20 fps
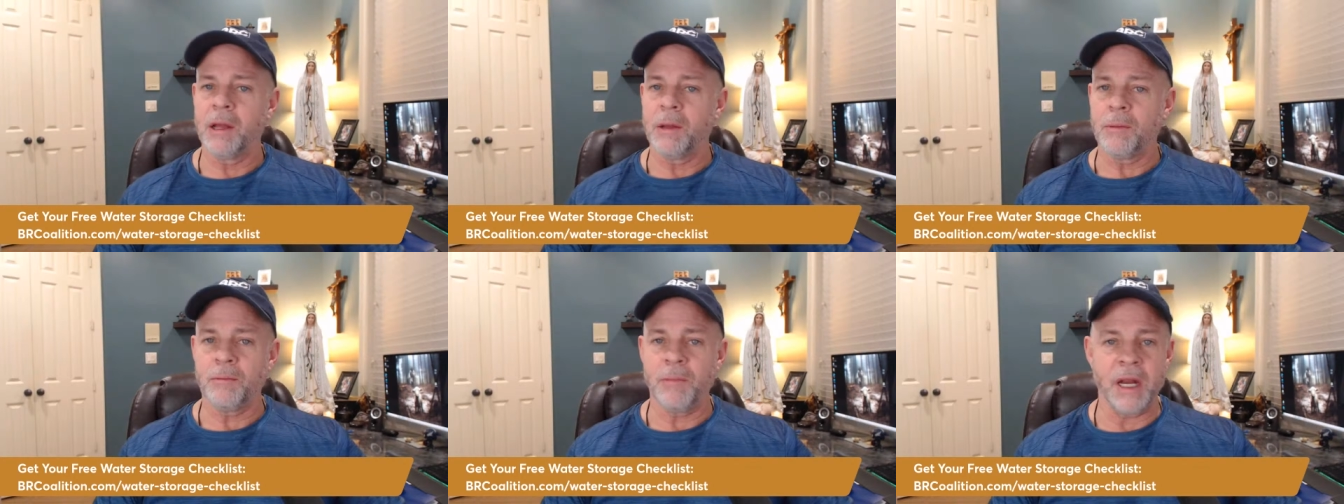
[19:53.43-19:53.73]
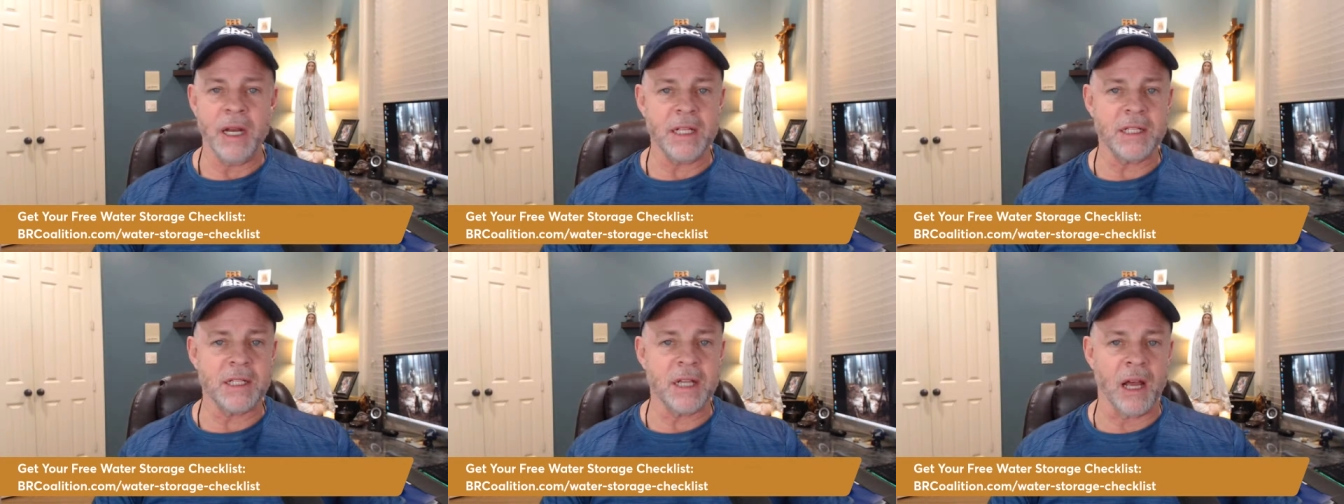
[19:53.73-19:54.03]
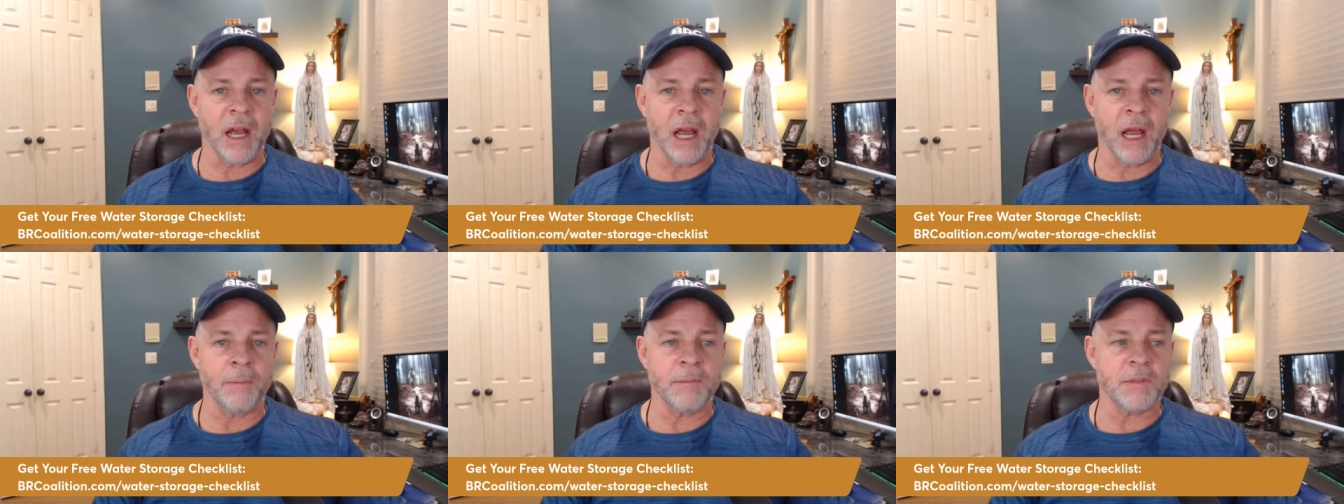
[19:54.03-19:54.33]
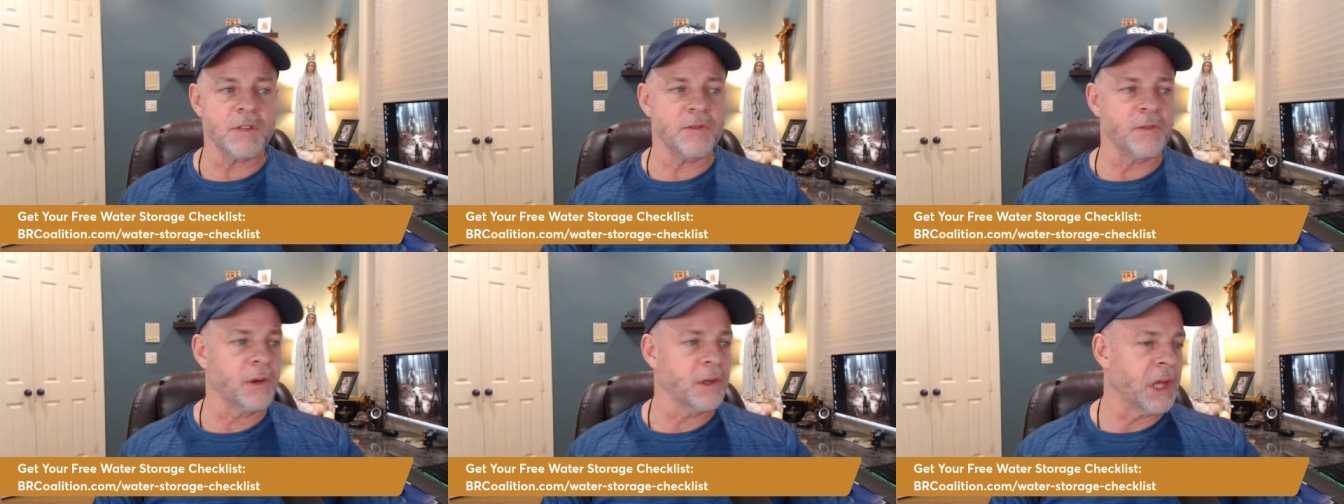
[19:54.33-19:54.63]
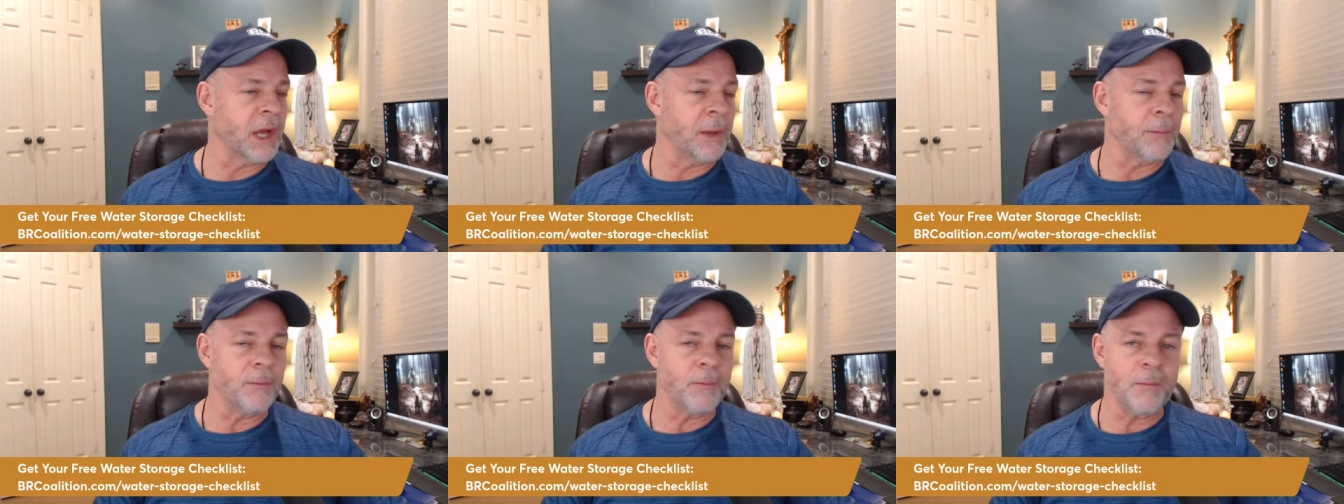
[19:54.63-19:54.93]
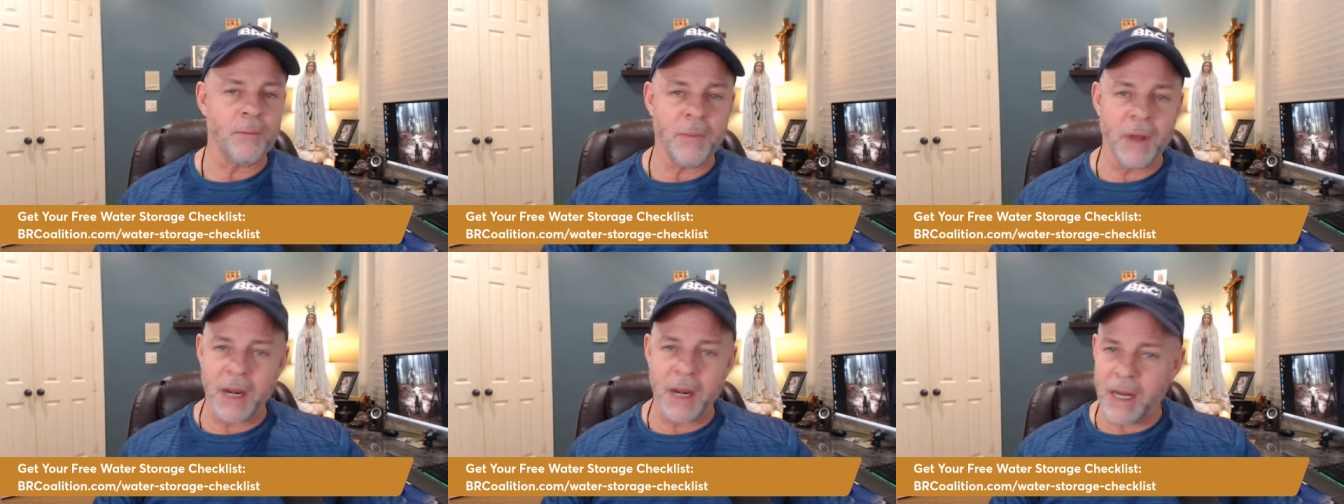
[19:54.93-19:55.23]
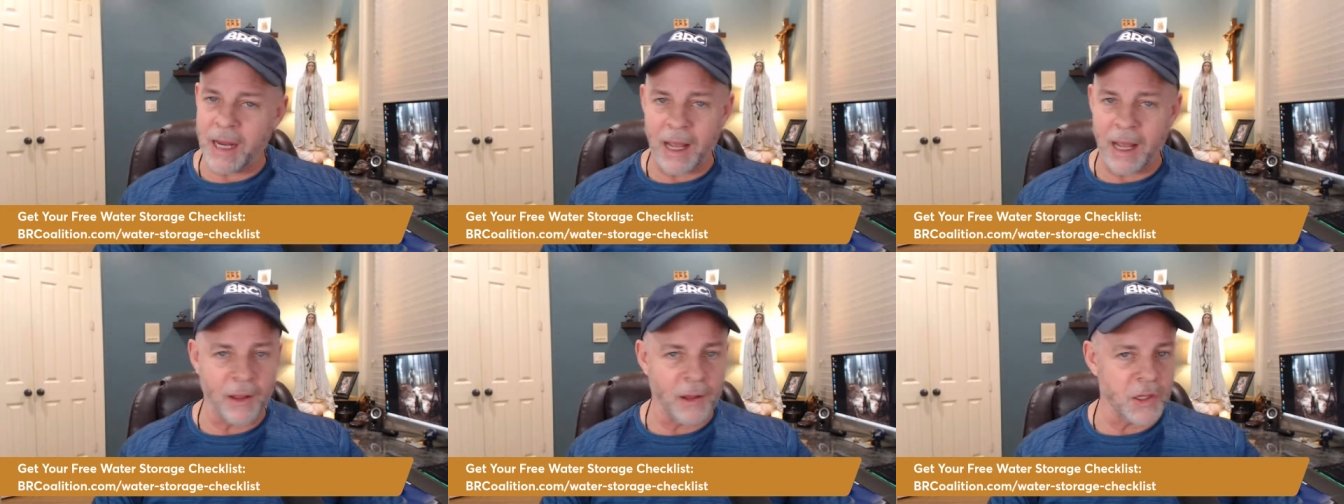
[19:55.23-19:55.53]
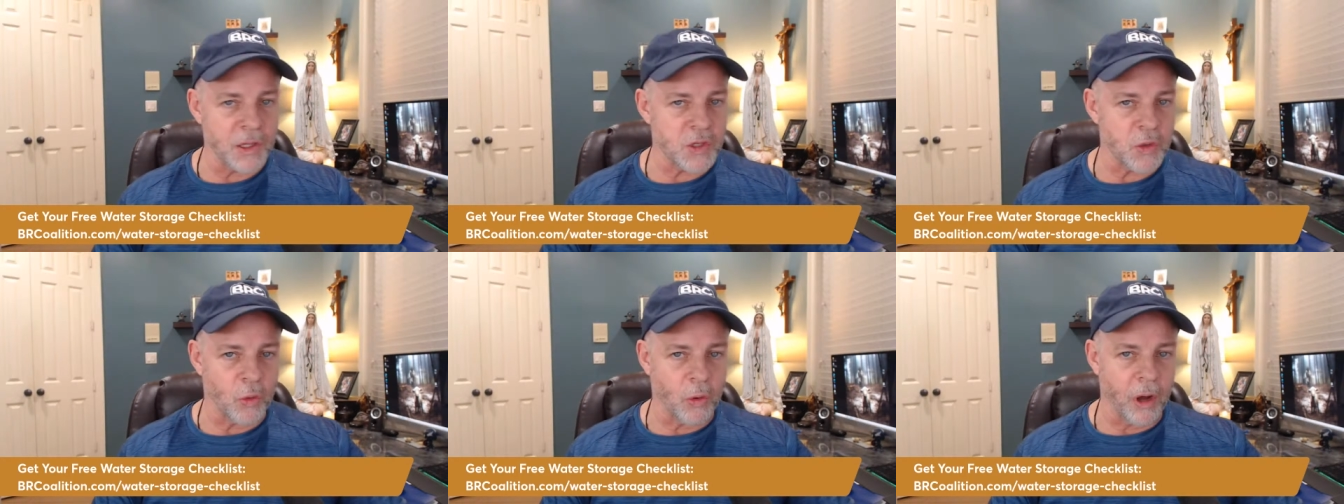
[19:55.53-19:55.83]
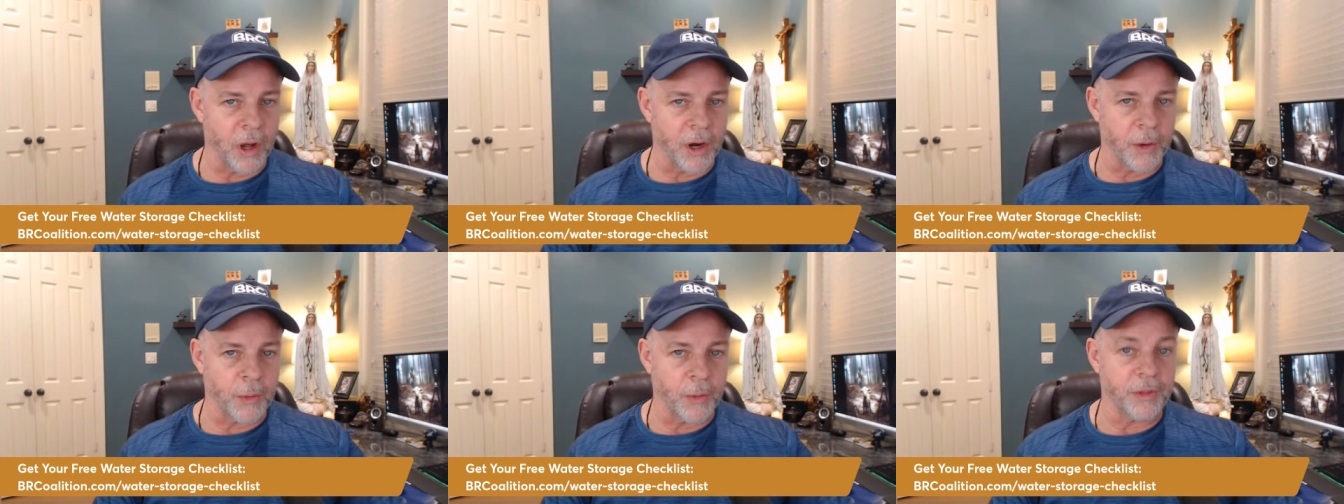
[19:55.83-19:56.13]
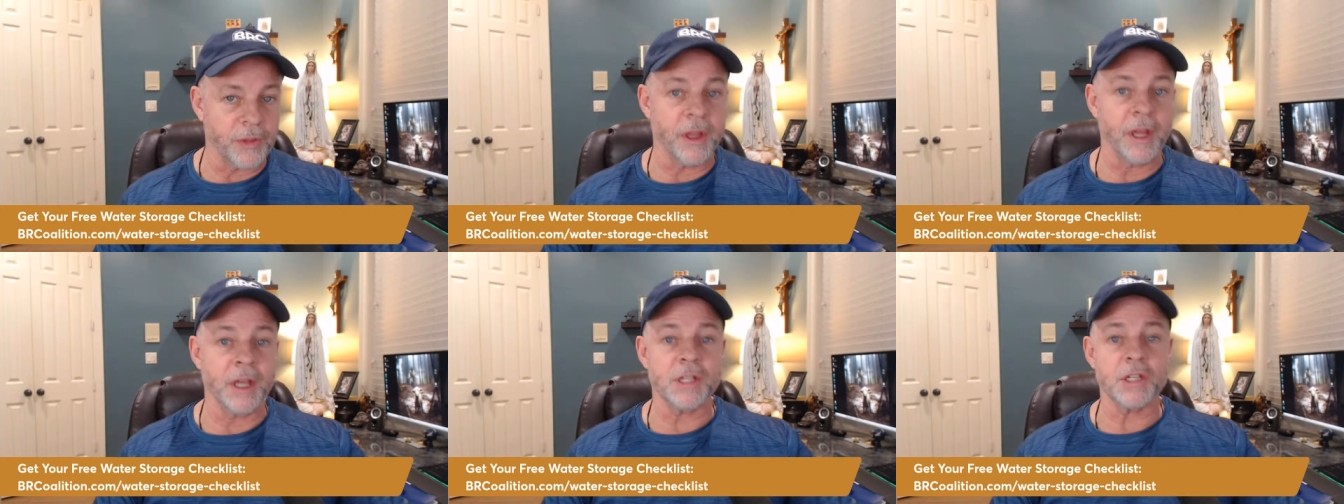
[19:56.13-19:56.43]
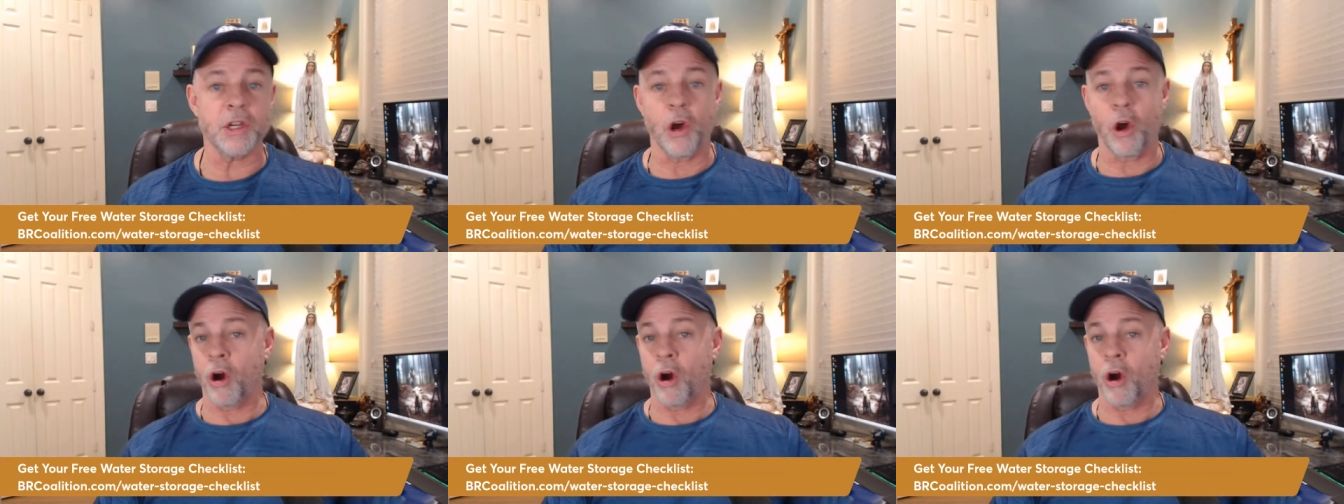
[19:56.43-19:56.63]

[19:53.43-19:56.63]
many times, filled up many gallons of water with this.